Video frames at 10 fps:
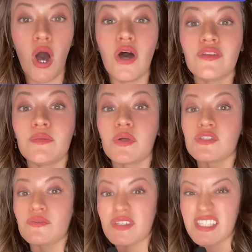on the
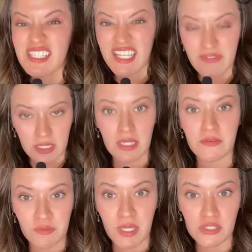person receiving the
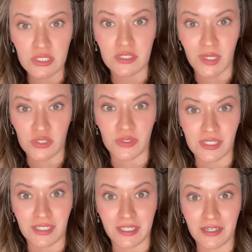information to make sure it's
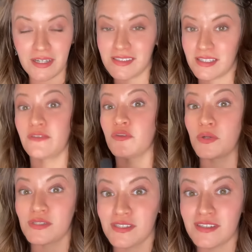clear instead of the
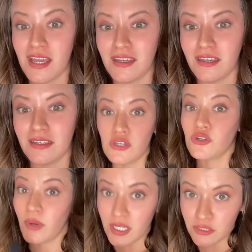person saying it.
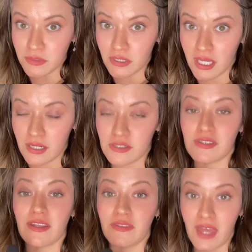Direct communicators
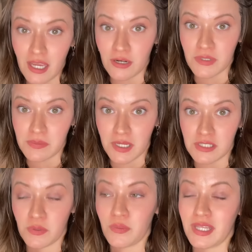think they are
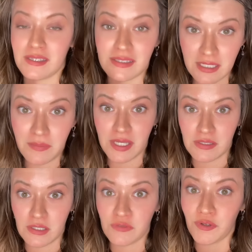responsible when they send a
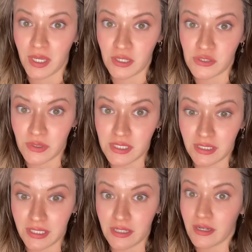message for making sure it's
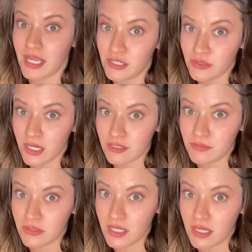clear. Indirect
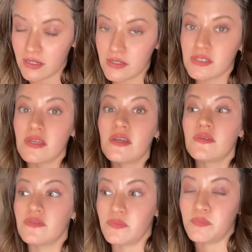communicators
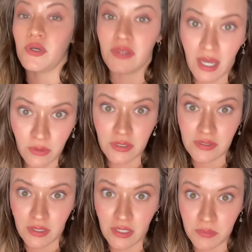put that
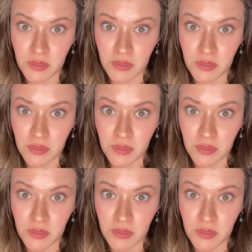onus on the other